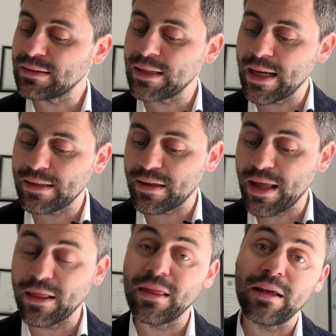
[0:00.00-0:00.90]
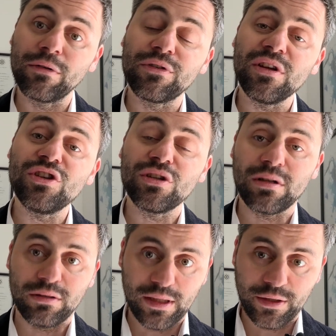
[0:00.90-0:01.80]
says that the
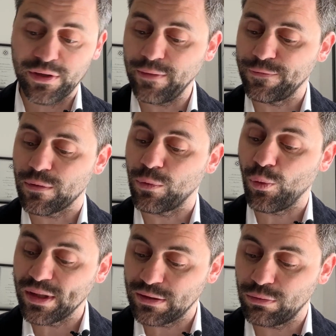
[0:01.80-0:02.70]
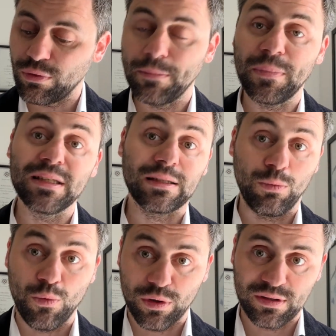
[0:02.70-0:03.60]
original decree from Questura Pisa
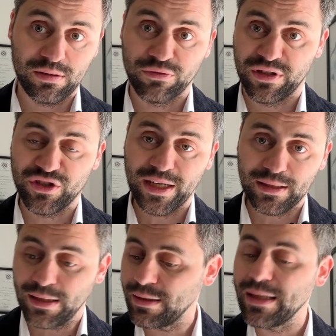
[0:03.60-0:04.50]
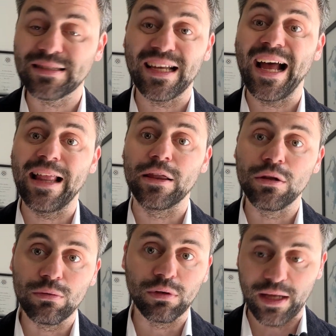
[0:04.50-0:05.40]
was rejected, is
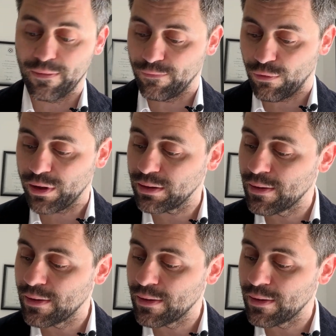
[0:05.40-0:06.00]
null and void.